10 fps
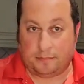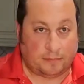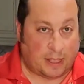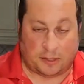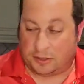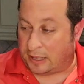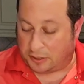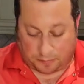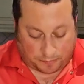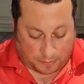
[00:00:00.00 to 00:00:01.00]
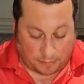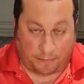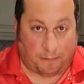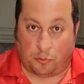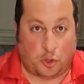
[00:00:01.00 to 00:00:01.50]
That's
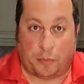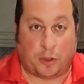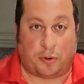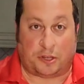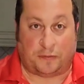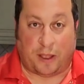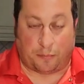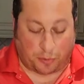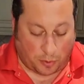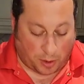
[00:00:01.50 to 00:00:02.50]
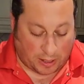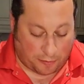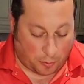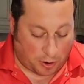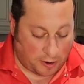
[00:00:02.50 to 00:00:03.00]
ubiquitous, found pretty well
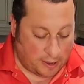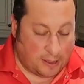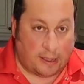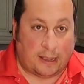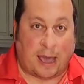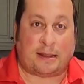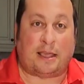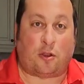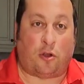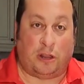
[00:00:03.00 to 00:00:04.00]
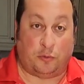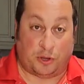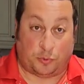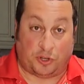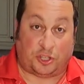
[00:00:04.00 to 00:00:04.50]
everywhere. Carnaroli,
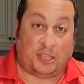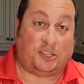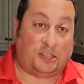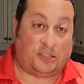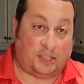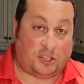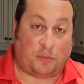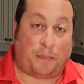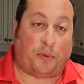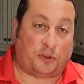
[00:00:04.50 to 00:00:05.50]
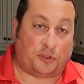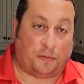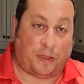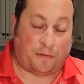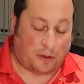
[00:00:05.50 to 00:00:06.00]
which this is my personal
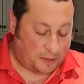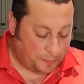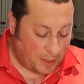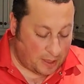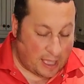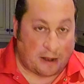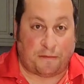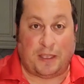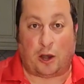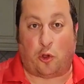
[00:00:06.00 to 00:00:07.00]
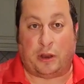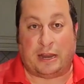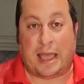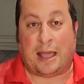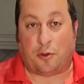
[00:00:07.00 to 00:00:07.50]
favorite, and vialone
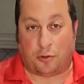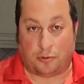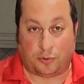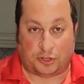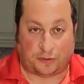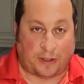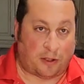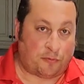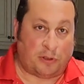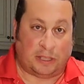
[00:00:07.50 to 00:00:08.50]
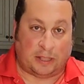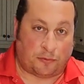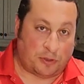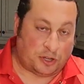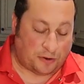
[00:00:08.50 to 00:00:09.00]
nano, which is found really in the
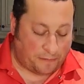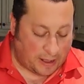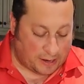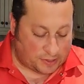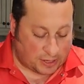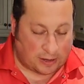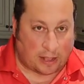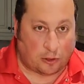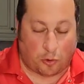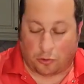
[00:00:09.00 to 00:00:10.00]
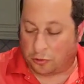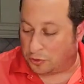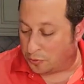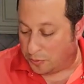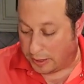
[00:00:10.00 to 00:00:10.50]
region of Venice and local
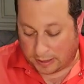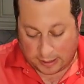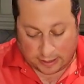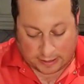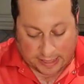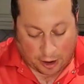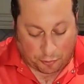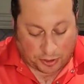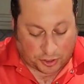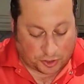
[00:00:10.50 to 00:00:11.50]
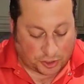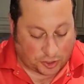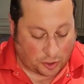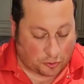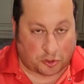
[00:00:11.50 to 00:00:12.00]
to that region's
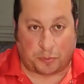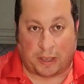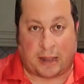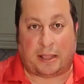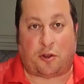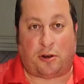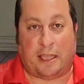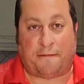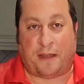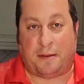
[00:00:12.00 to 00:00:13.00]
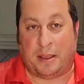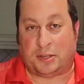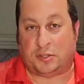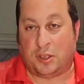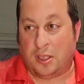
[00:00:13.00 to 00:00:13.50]
risottos. But Carnaroli, I find,
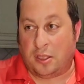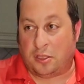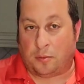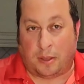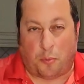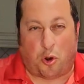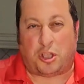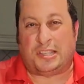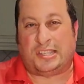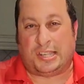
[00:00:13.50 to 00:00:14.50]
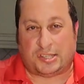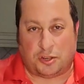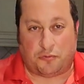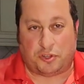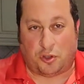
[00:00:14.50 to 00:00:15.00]
makes a more consistent
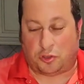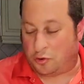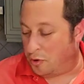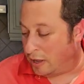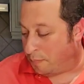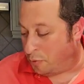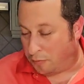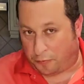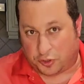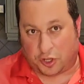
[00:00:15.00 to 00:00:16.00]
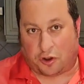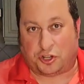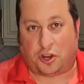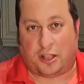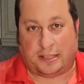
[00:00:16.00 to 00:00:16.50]
risotto. You get a beautiful starch
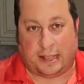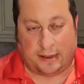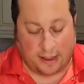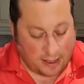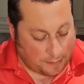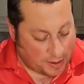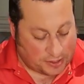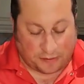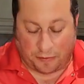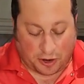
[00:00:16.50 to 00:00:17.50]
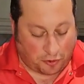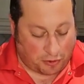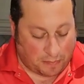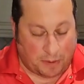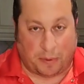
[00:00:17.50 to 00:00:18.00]
content, makes it very
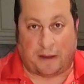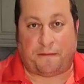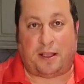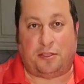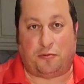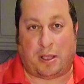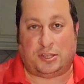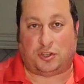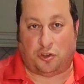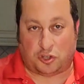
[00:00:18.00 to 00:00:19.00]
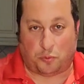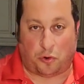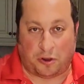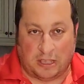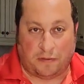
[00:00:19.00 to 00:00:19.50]
creamy, but I find the rice cooks
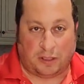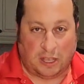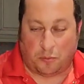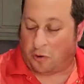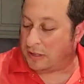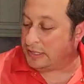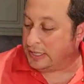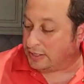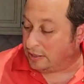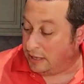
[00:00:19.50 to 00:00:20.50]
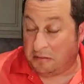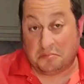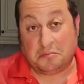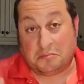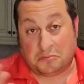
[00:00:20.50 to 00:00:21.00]
more evenly and more consistently.
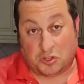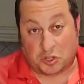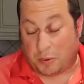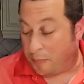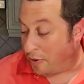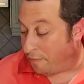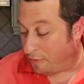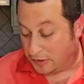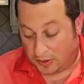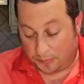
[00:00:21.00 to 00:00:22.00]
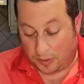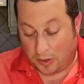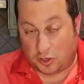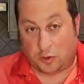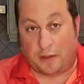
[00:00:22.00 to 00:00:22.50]
Just my preference.
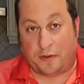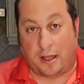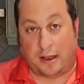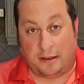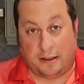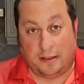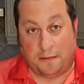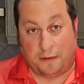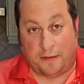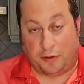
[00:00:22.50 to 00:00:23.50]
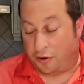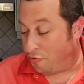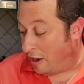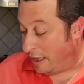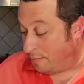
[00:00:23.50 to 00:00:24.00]
So I've got 500
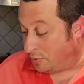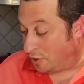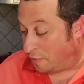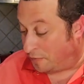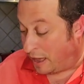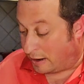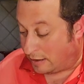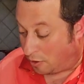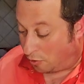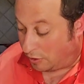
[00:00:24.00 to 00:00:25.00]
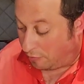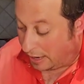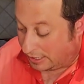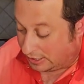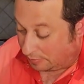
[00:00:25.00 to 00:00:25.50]
grams of Carnaroli
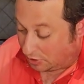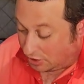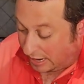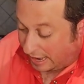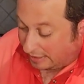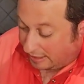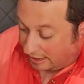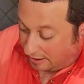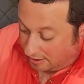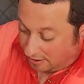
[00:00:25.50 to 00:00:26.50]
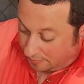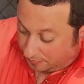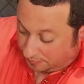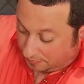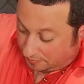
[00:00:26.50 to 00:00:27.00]
rice. I'm just going to add that
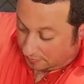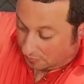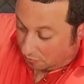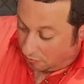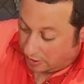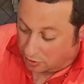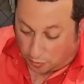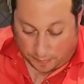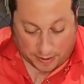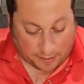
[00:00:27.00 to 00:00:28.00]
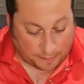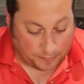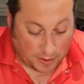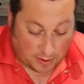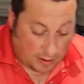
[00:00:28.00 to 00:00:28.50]
right to our pan.
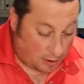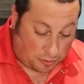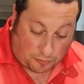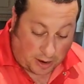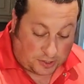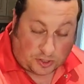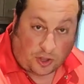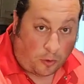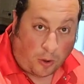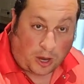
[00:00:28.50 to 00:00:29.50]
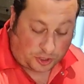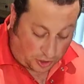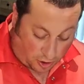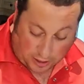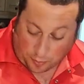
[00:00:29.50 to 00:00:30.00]
Now the rice is not washed at
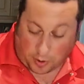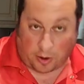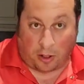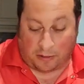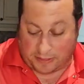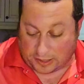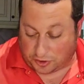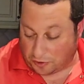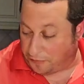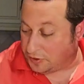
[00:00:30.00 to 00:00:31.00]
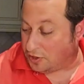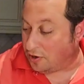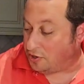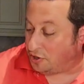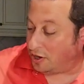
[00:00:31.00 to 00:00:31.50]
all. I want all of that surface
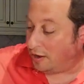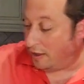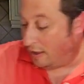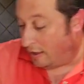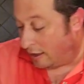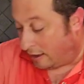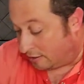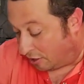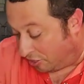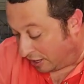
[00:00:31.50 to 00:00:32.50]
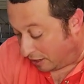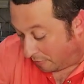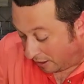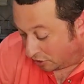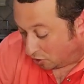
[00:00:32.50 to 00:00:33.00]
starch to thicken my
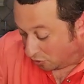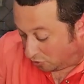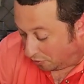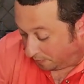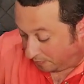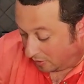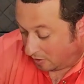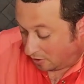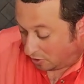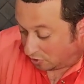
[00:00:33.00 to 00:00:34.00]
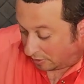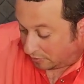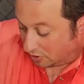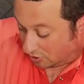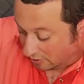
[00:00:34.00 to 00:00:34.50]
risotto. So I'm
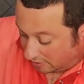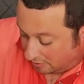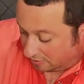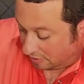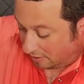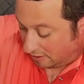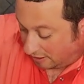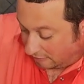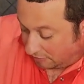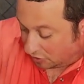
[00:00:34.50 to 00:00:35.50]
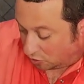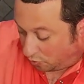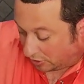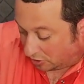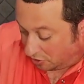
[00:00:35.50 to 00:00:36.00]
just going to give this a quick
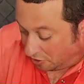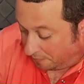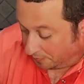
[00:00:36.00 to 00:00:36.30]
stir.